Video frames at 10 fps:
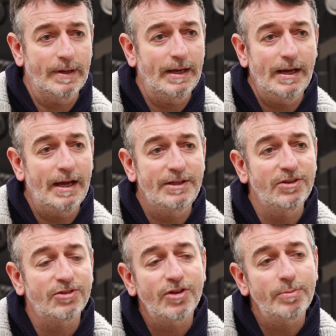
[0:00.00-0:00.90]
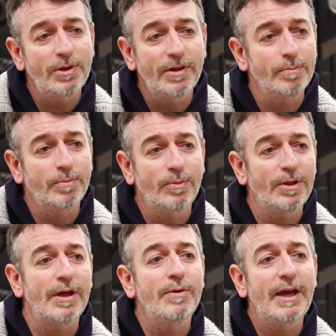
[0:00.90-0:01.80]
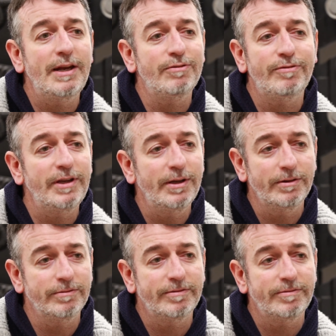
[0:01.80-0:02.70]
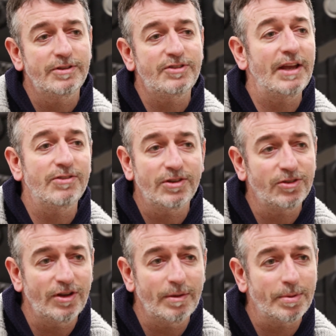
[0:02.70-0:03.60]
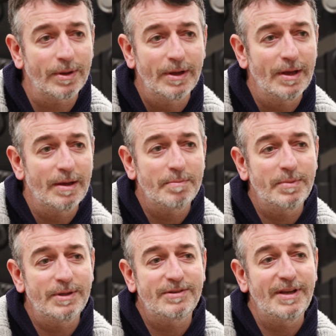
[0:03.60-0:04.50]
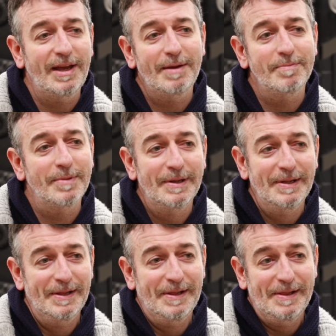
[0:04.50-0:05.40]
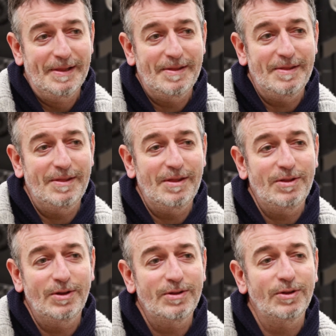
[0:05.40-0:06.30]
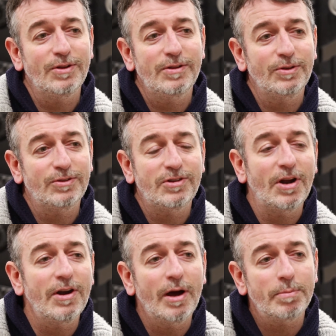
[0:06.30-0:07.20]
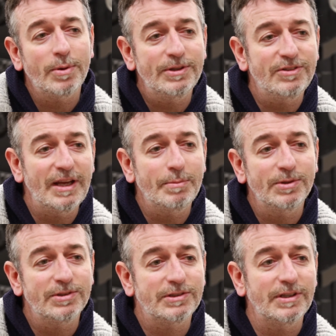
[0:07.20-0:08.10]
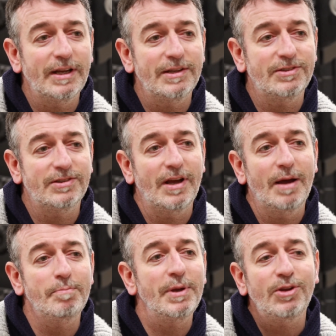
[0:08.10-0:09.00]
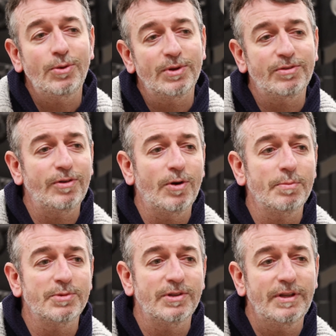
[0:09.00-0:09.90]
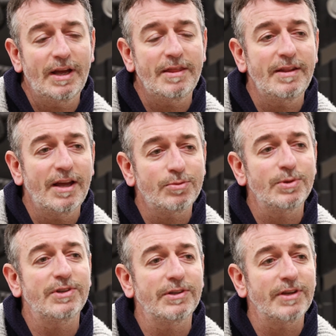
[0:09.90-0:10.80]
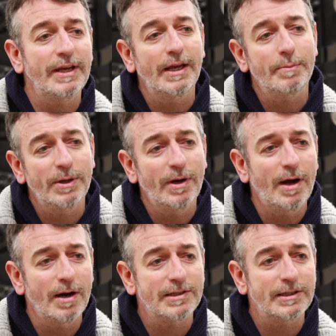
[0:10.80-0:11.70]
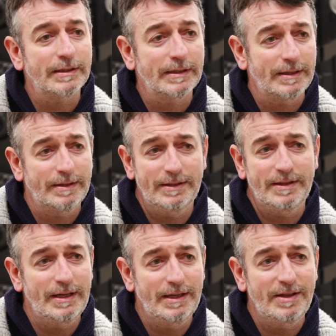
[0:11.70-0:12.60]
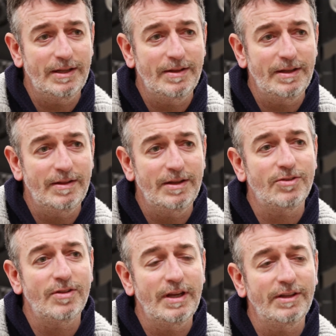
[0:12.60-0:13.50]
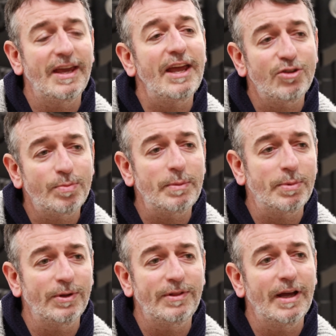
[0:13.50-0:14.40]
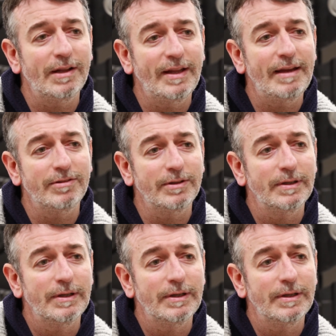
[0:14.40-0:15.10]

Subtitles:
and distribute them without any fear of censorship. But they'll turn up on tables as ambiguous forms, and I think that's what's exciting about art. that they engage people on that level